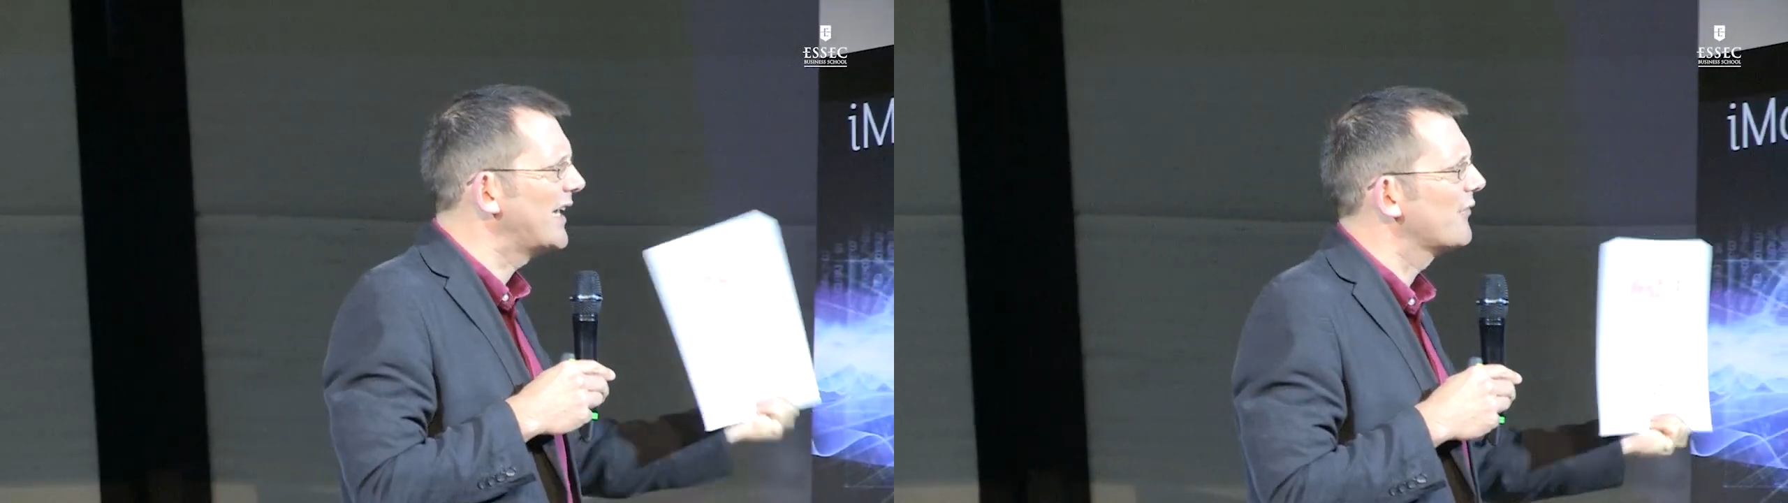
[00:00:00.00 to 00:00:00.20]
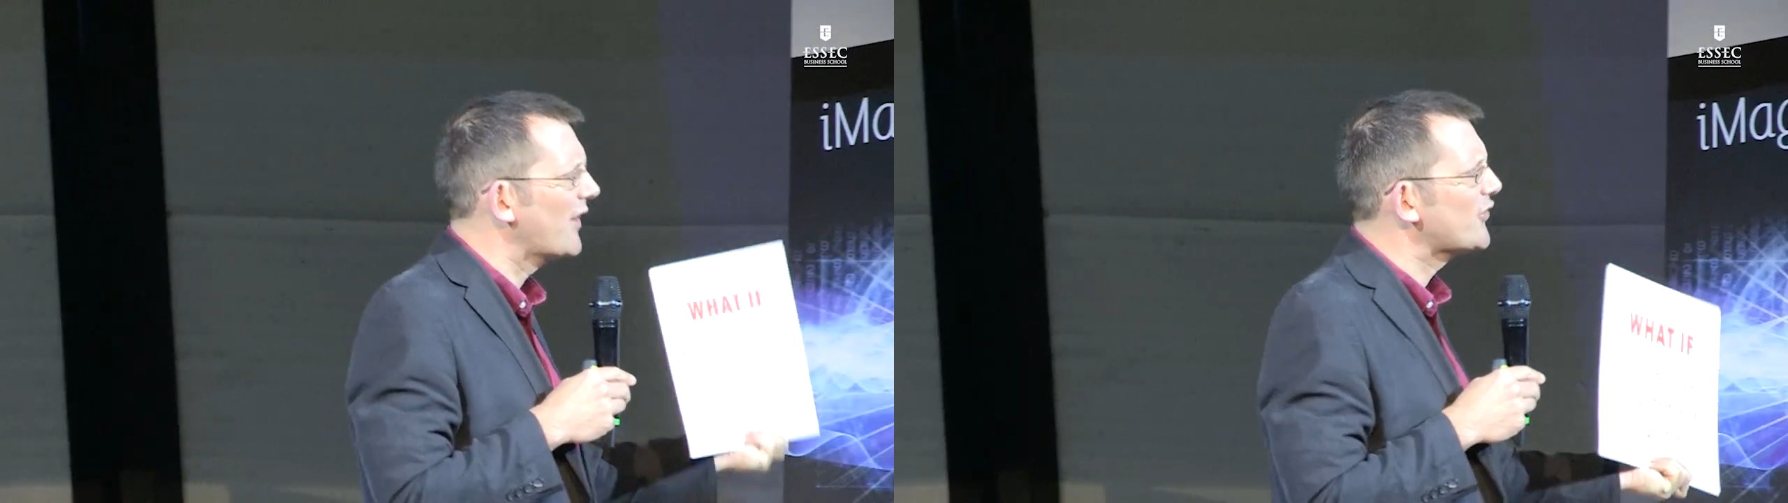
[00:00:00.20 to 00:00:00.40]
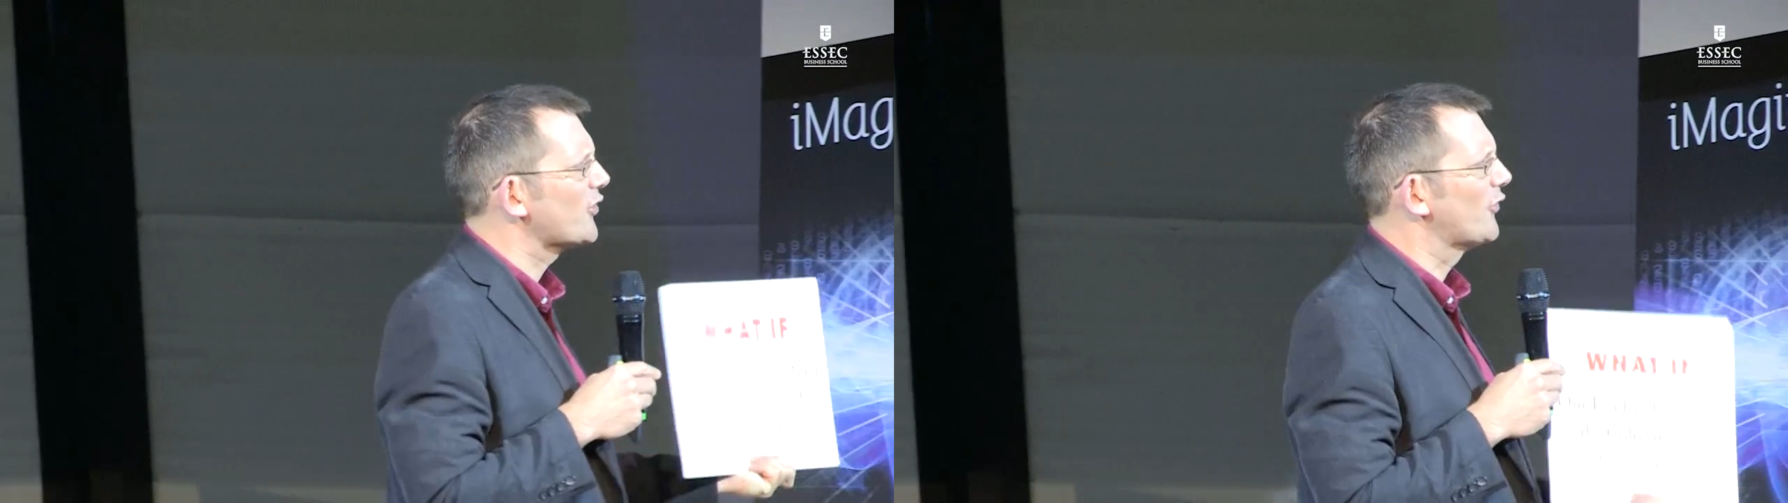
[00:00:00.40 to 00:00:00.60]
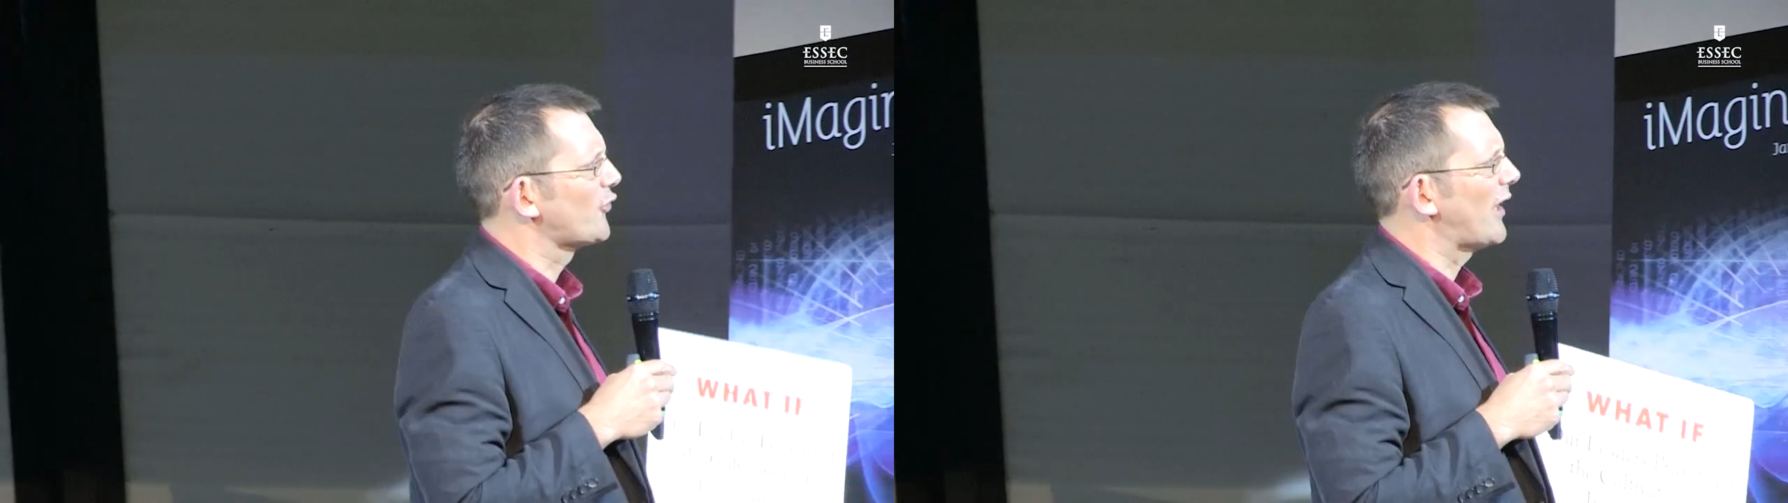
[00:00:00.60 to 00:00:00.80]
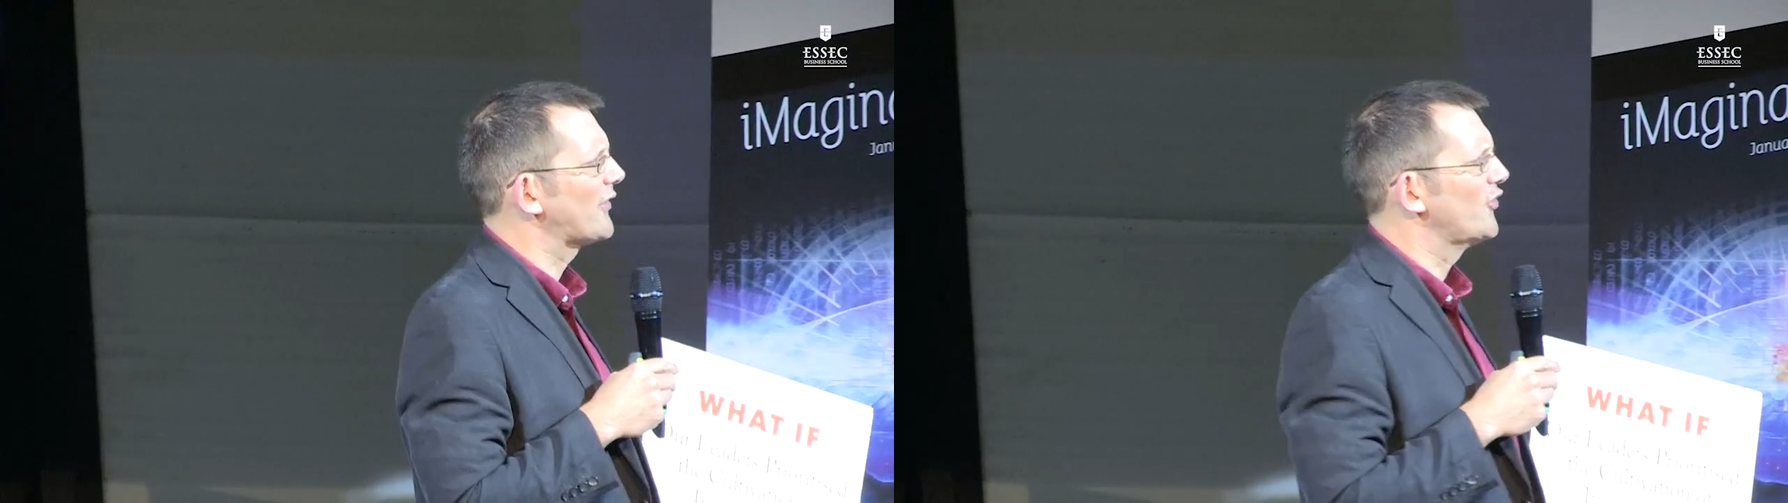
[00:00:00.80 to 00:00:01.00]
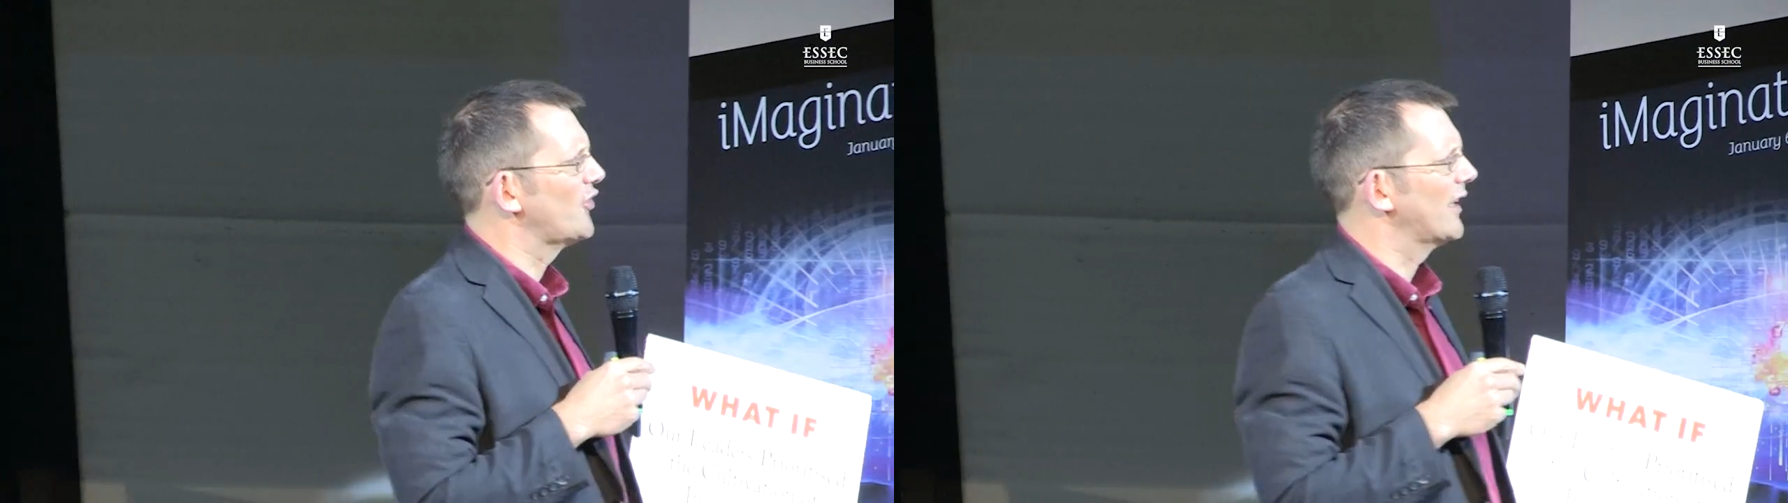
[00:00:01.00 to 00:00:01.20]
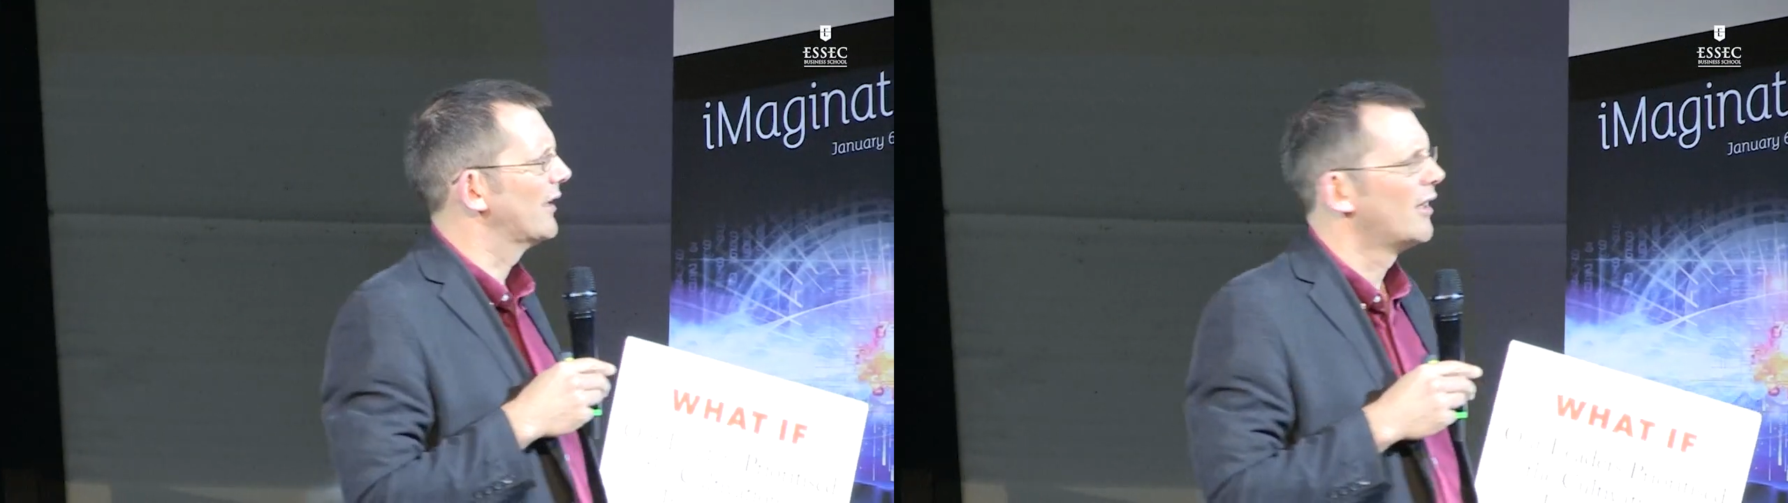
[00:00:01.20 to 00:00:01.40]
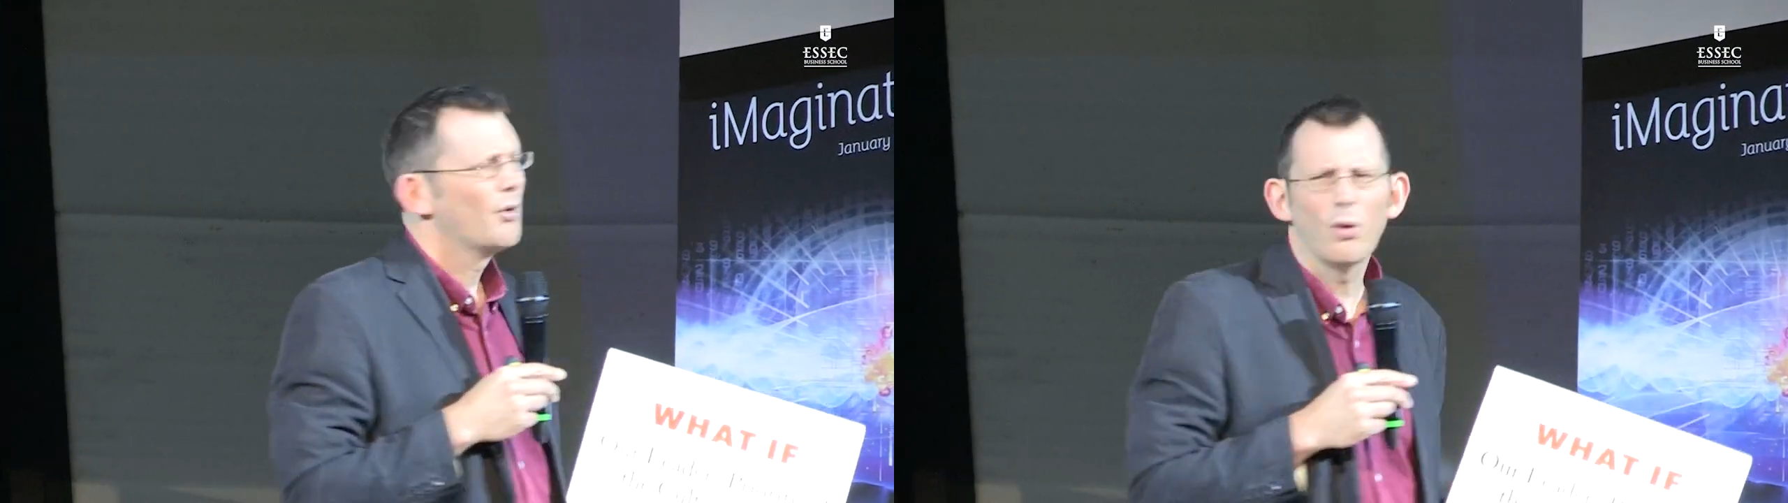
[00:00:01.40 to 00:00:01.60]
innovation strategy.